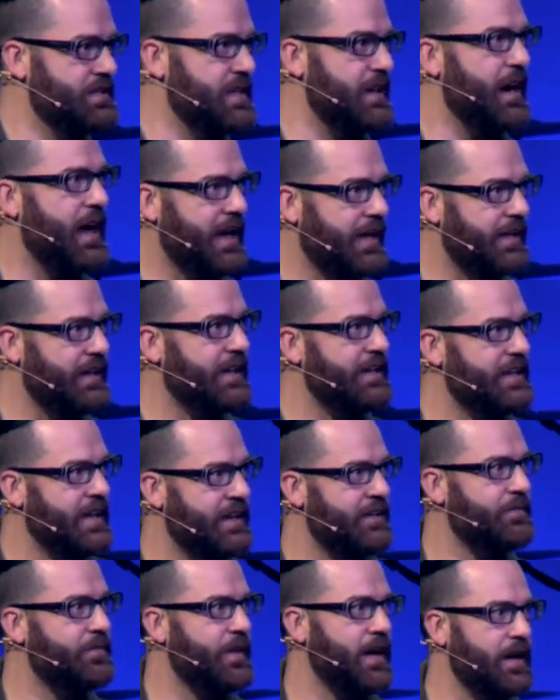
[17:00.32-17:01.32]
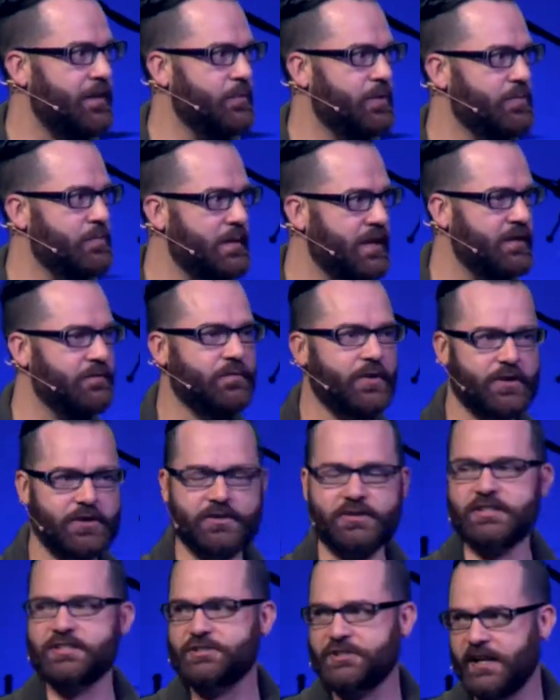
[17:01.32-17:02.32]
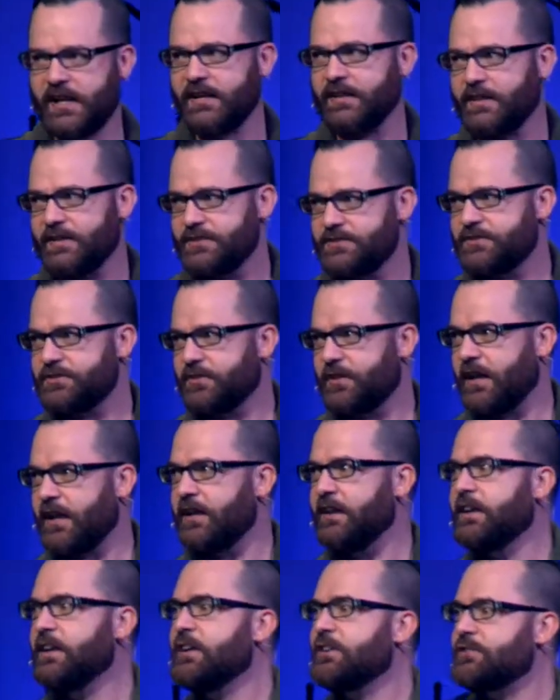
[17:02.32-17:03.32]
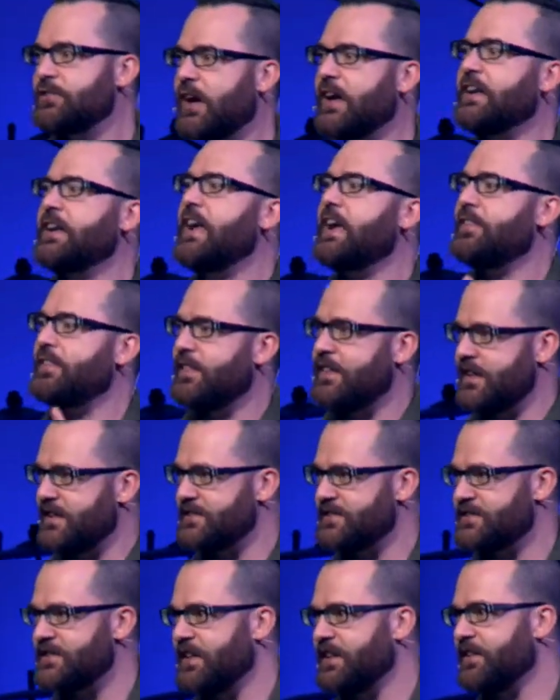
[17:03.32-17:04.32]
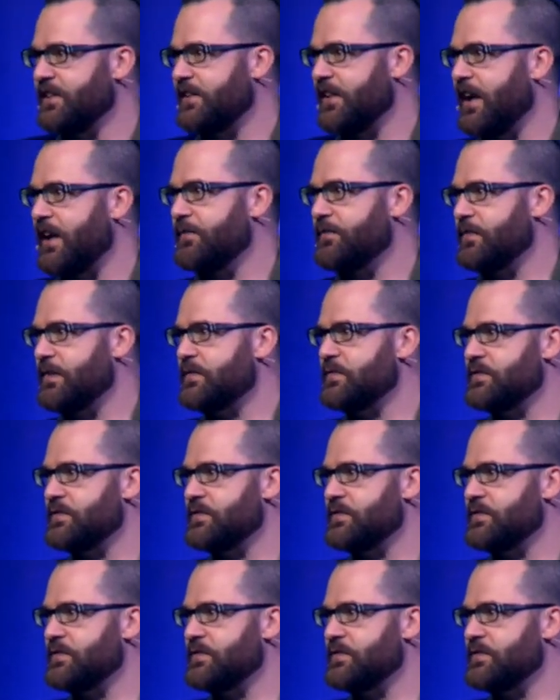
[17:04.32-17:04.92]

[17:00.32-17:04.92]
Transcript: there. I can identify with being vertically challenged, okay? So I get this in the life of